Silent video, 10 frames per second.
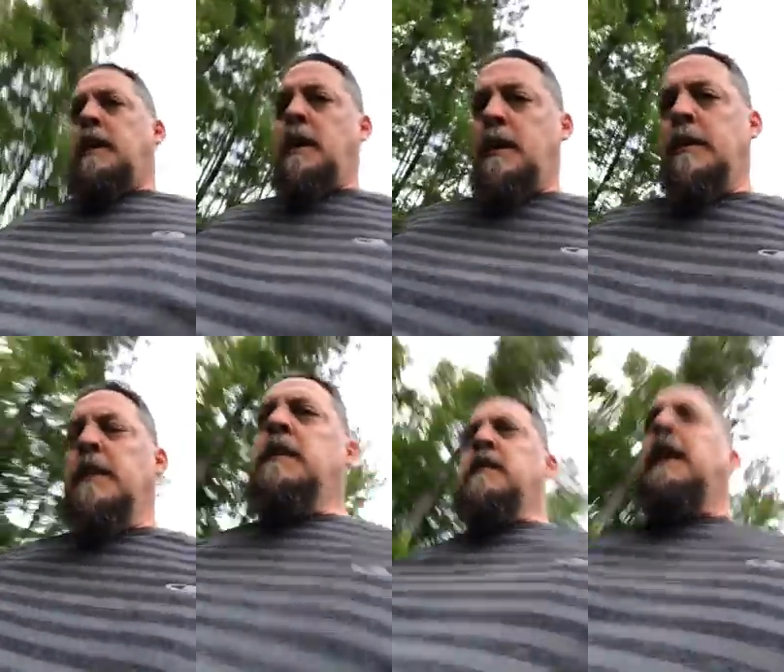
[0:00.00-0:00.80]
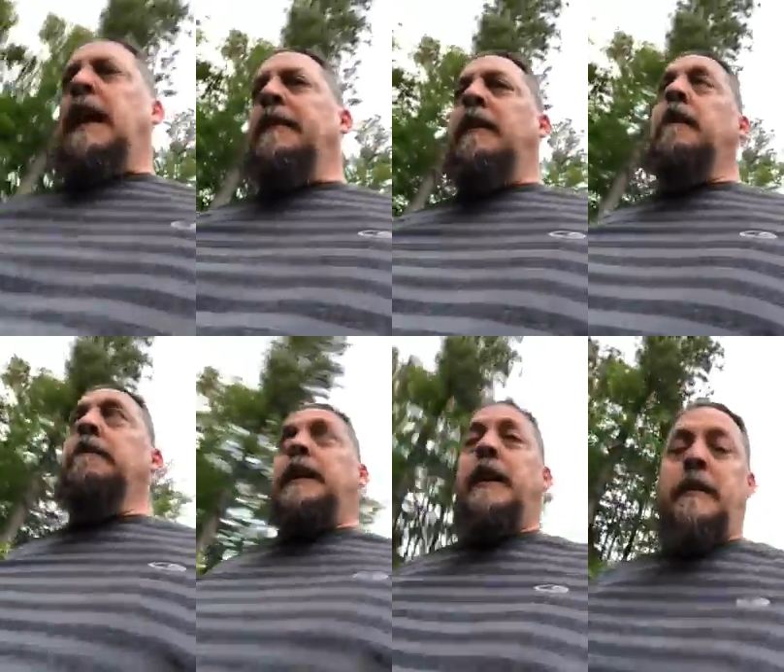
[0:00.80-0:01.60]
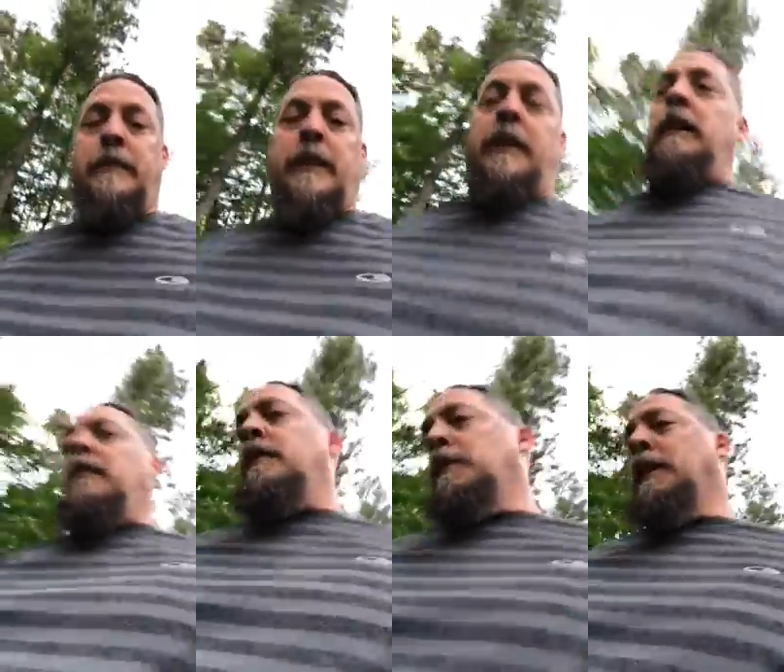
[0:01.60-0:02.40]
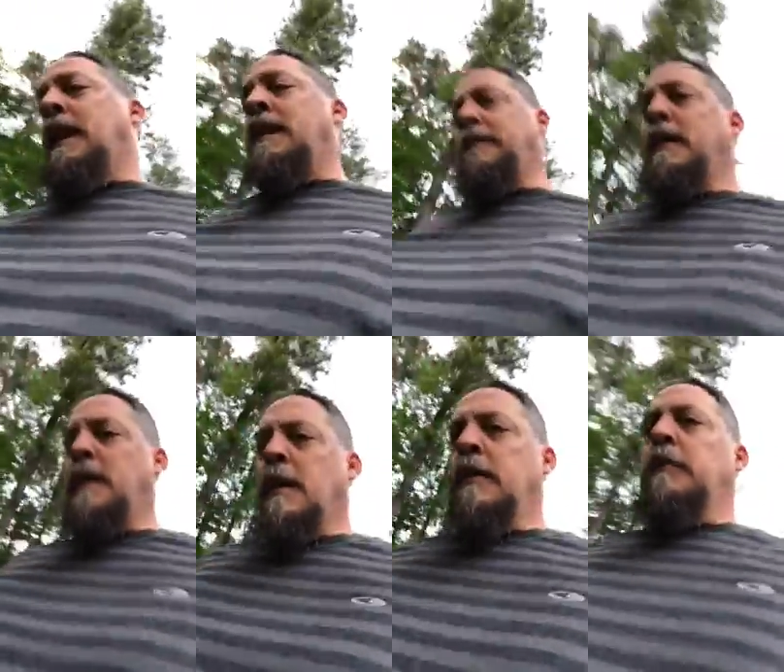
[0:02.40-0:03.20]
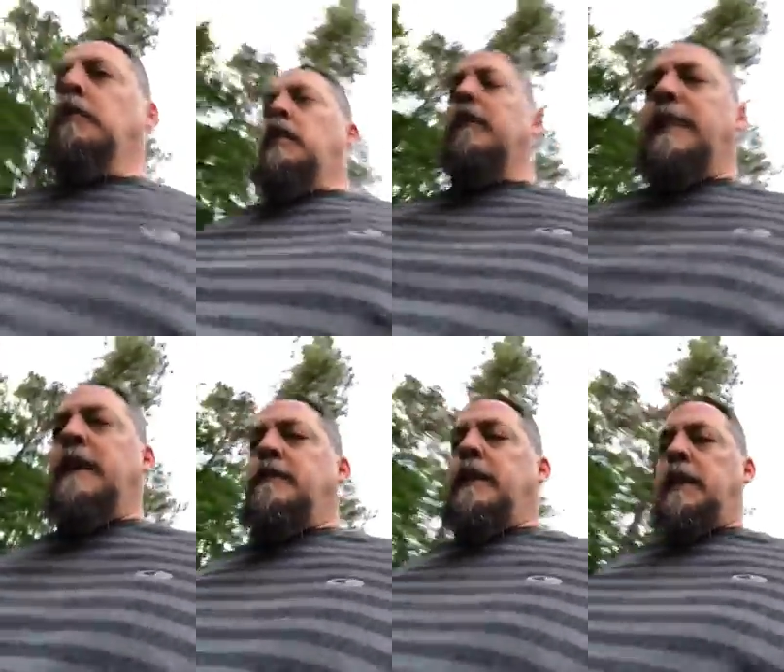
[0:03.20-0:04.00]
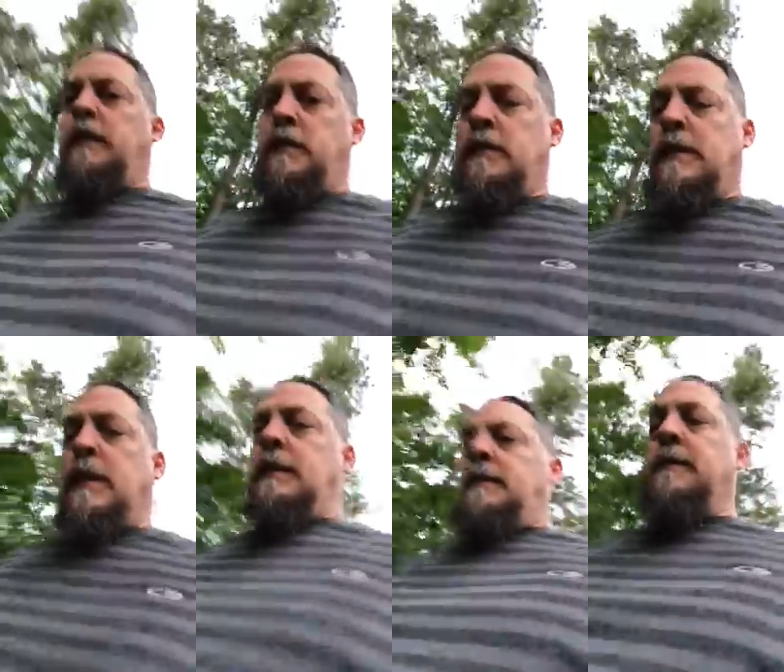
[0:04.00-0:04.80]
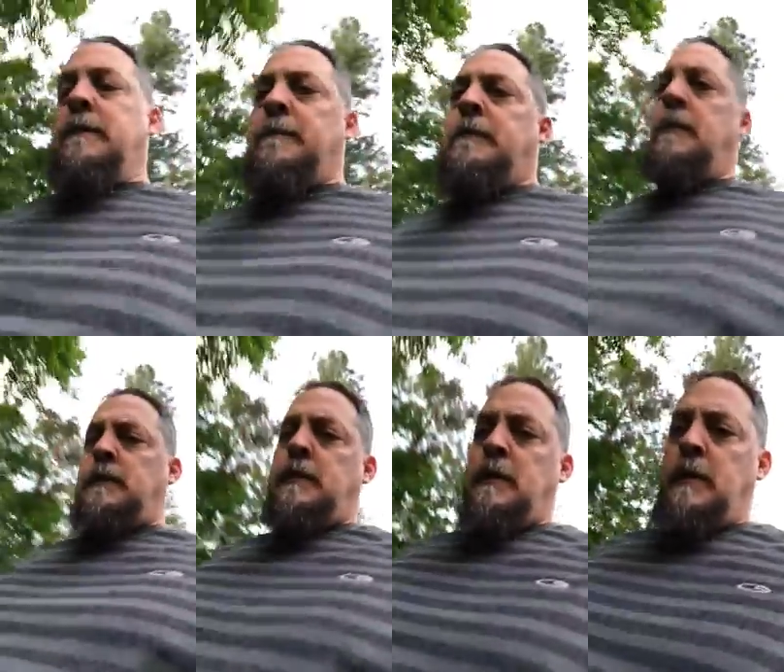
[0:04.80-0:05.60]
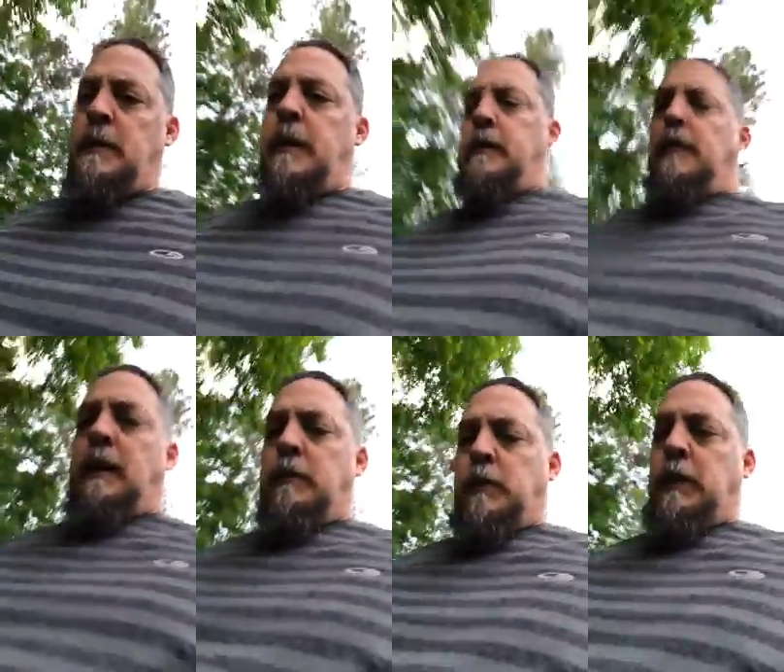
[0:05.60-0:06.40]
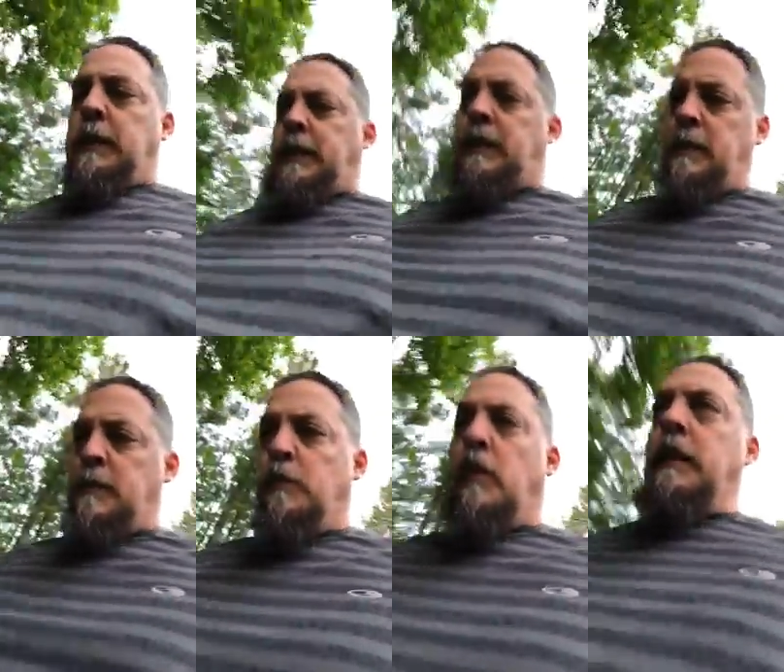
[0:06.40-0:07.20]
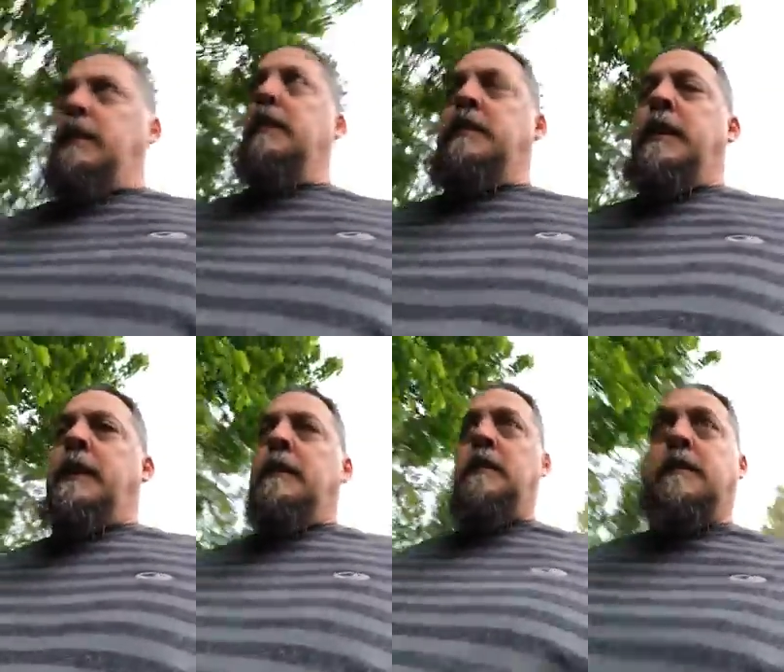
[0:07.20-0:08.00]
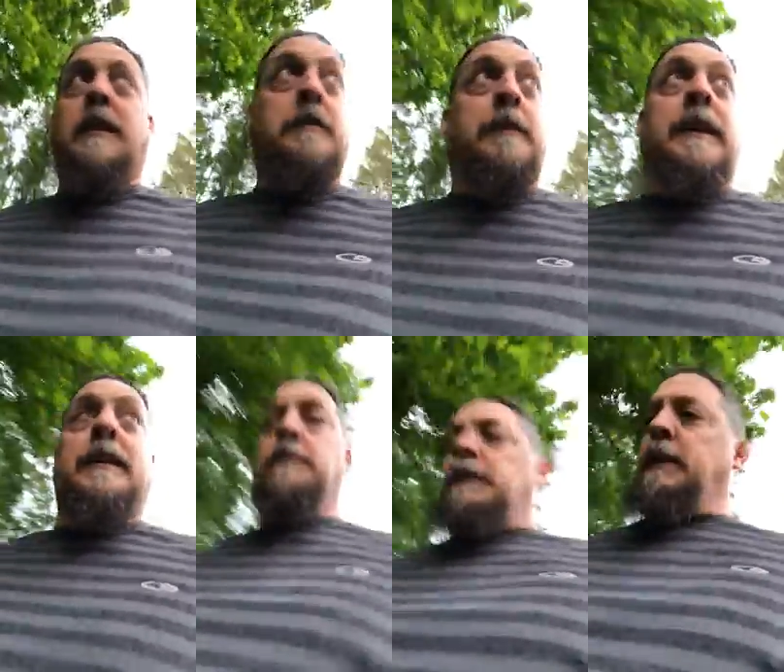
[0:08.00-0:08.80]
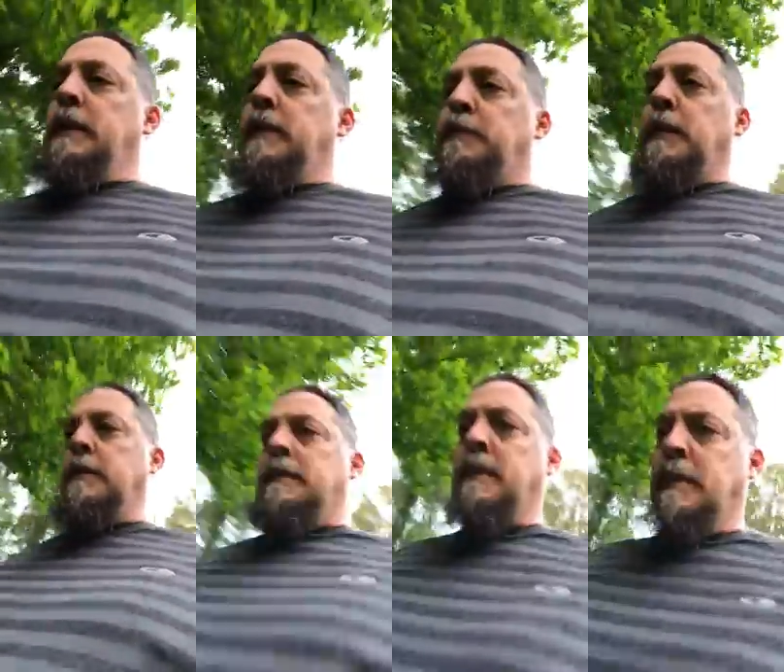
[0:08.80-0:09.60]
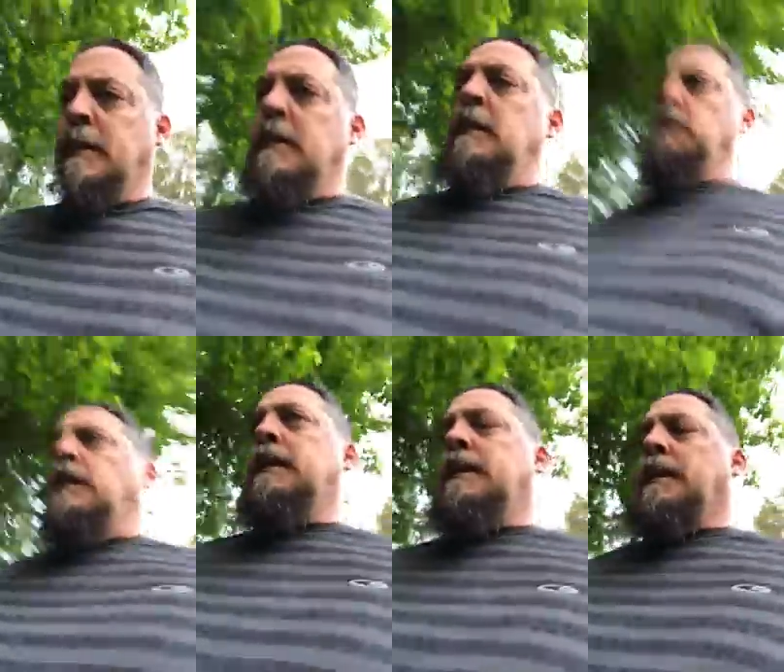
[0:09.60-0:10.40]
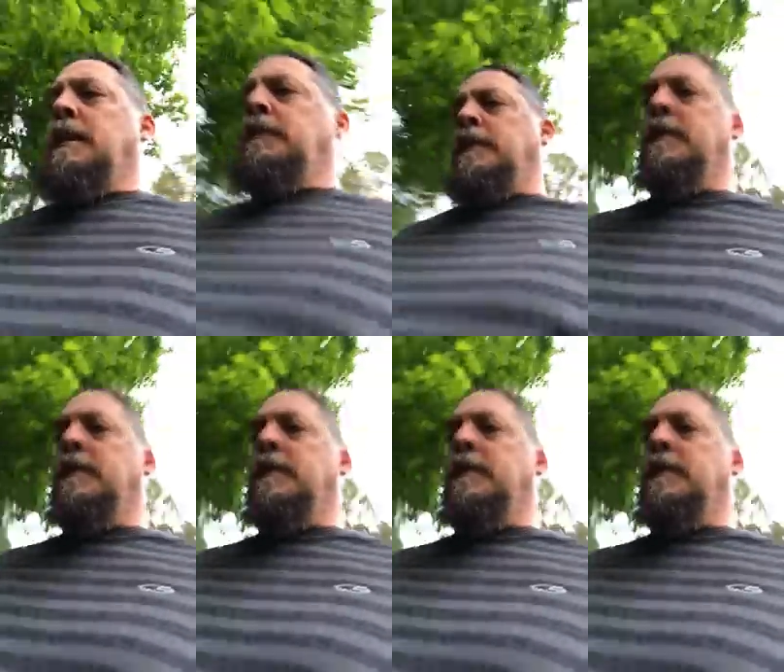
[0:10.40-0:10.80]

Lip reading: this is kind of a beginner video. We'll have some more advanced videos later on. We'll get more into genetics since that's my expertise, but and